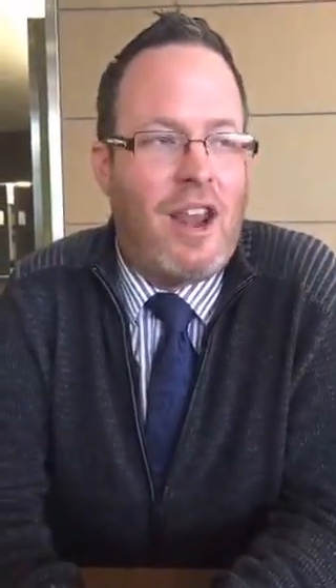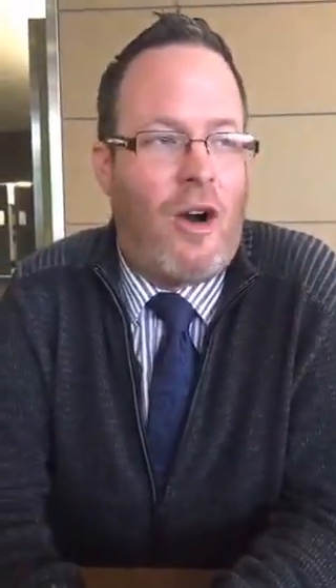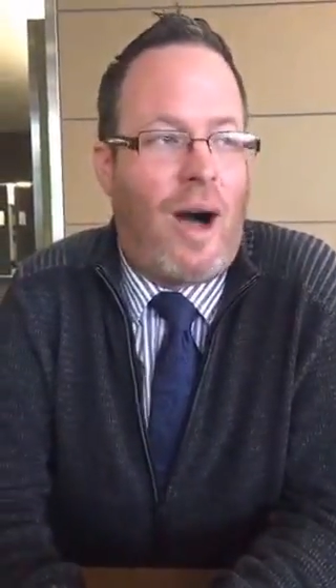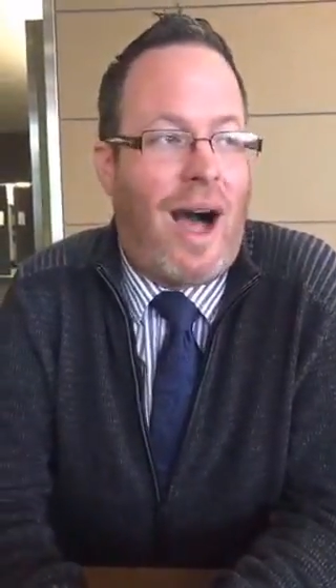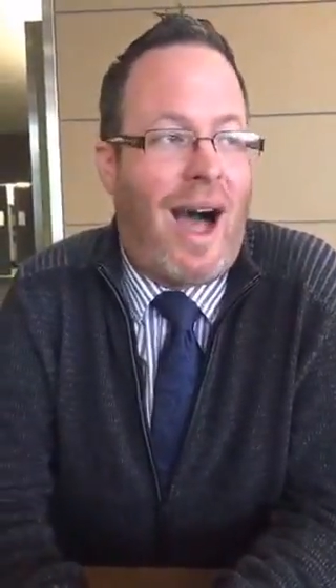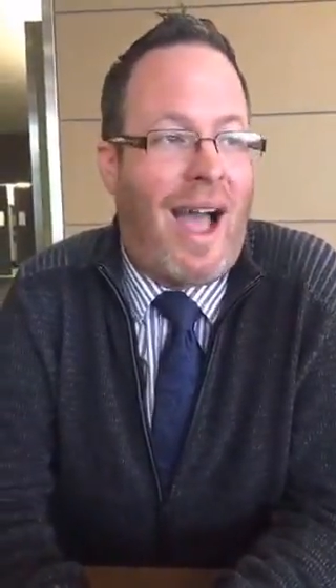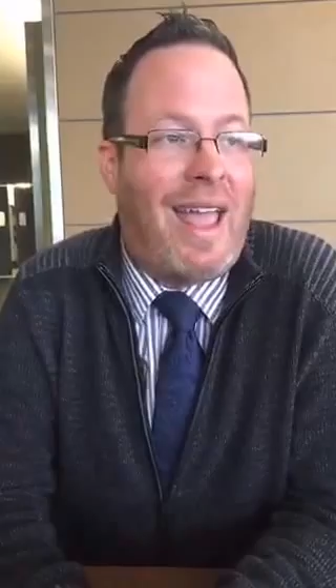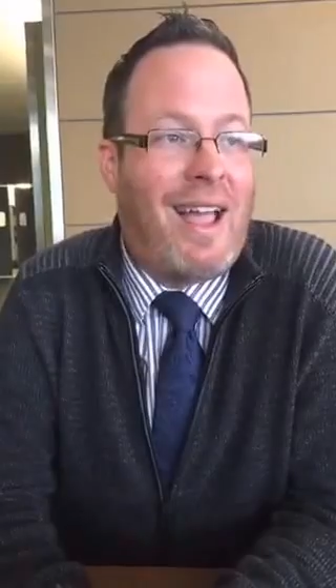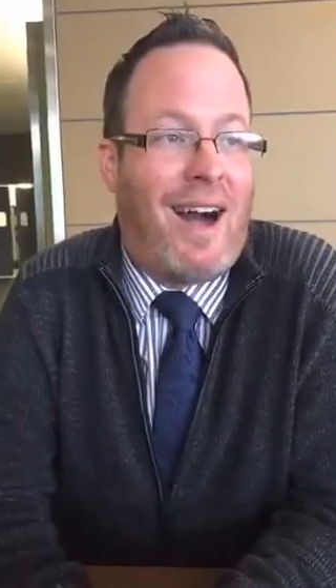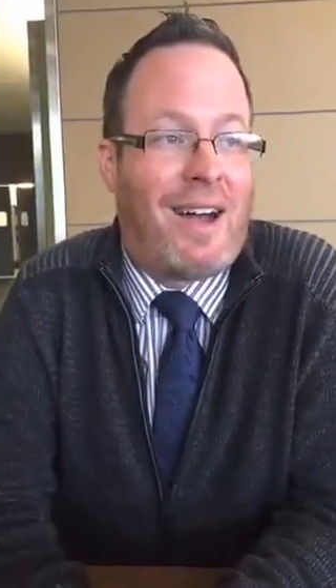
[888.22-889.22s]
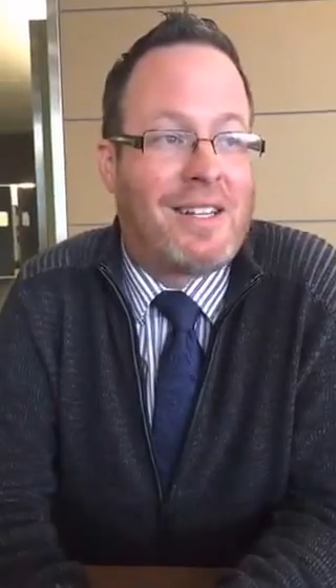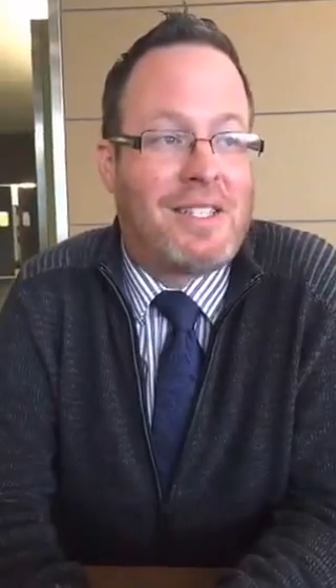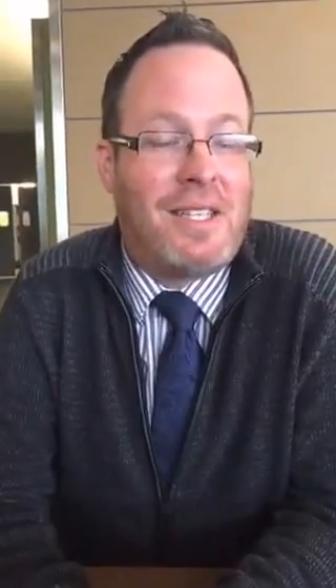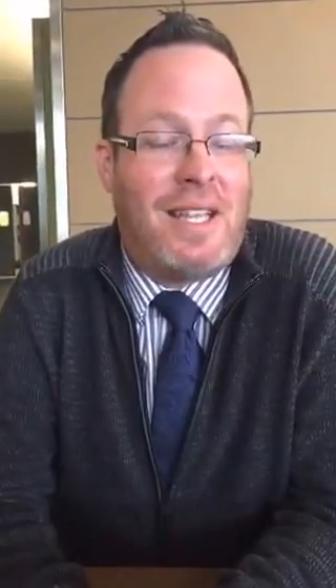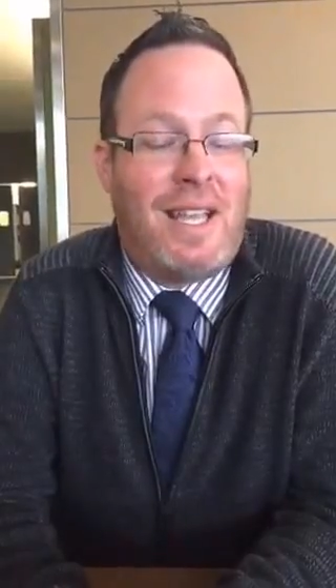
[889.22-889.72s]
You know, I
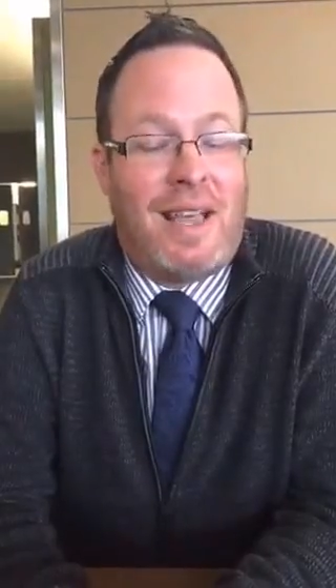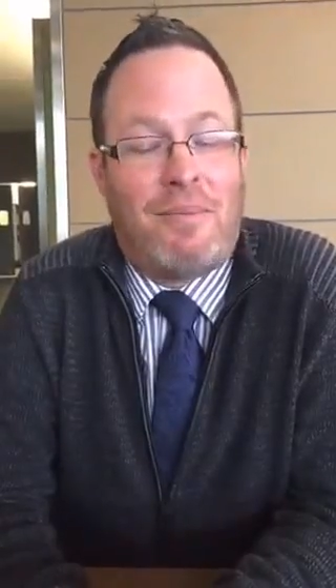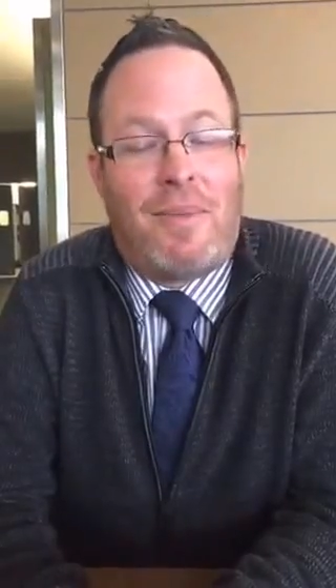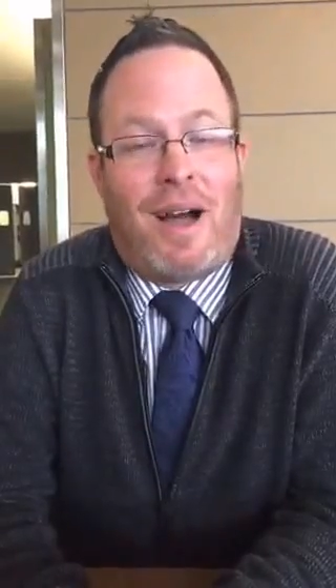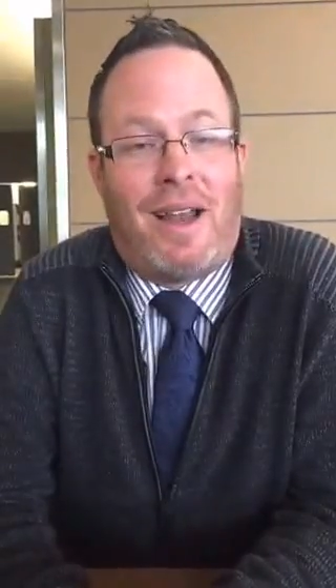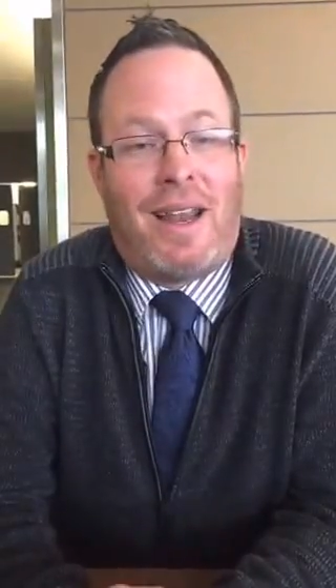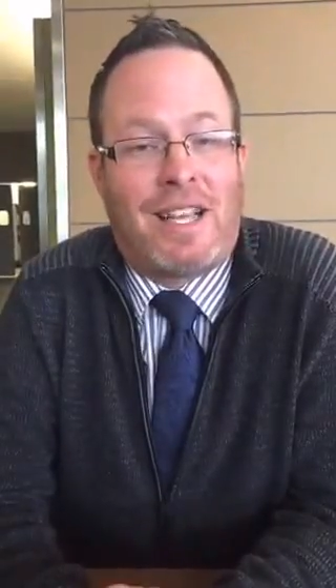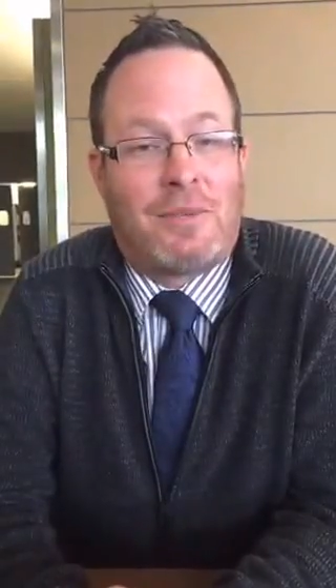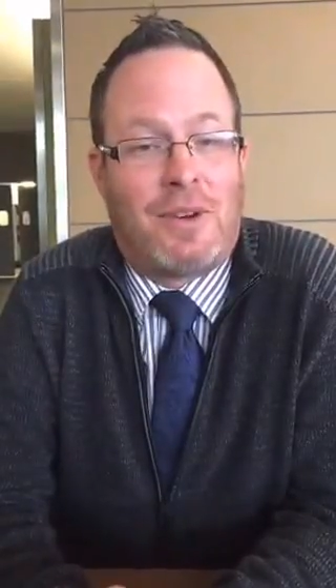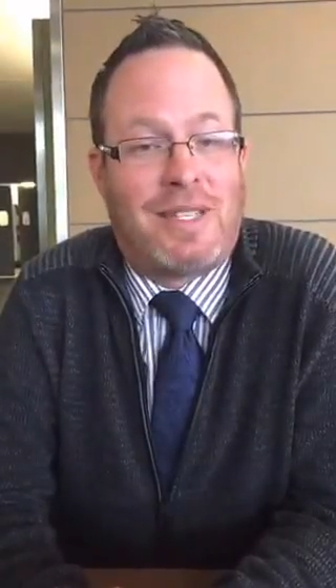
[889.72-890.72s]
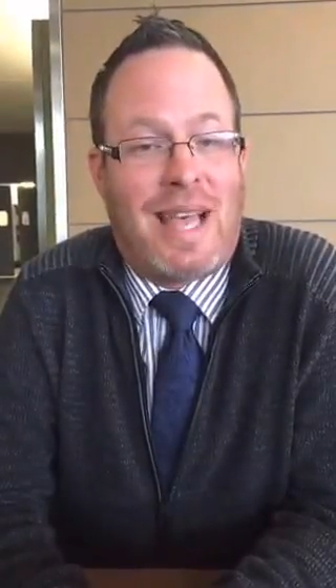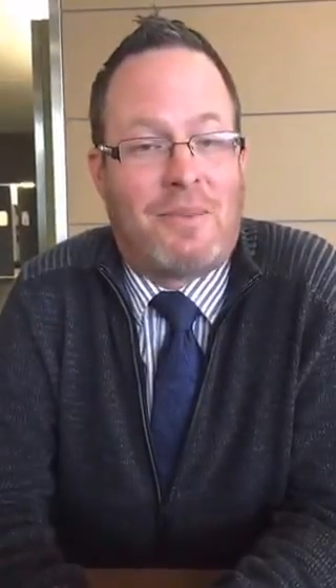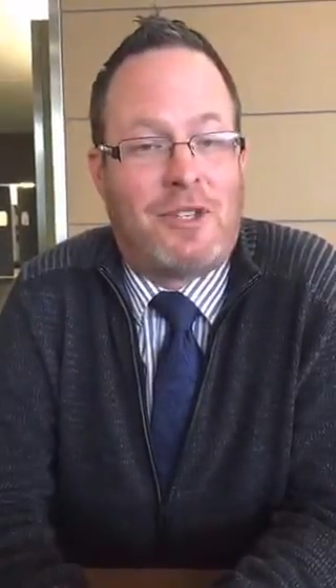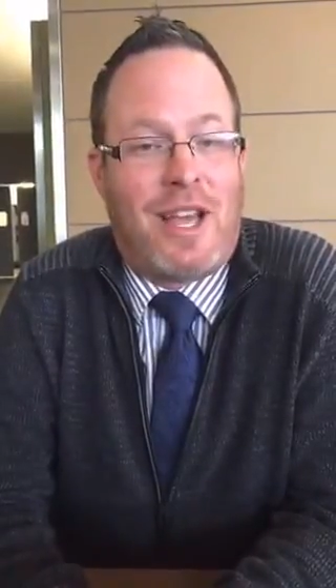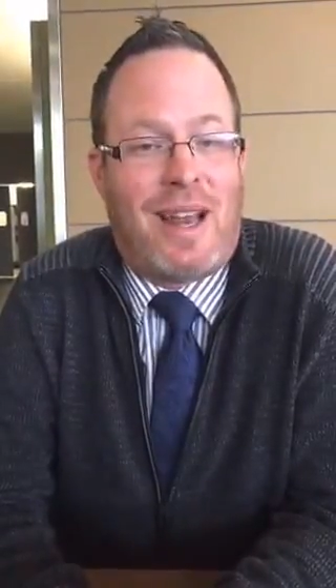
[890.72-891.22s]
honestly am not an expert in
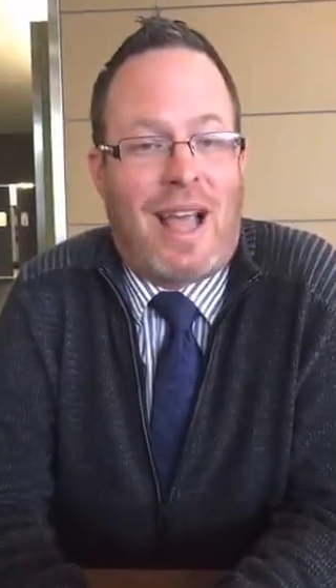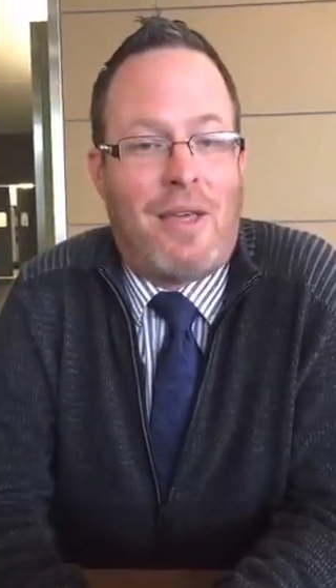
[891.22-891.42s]
Snapchat.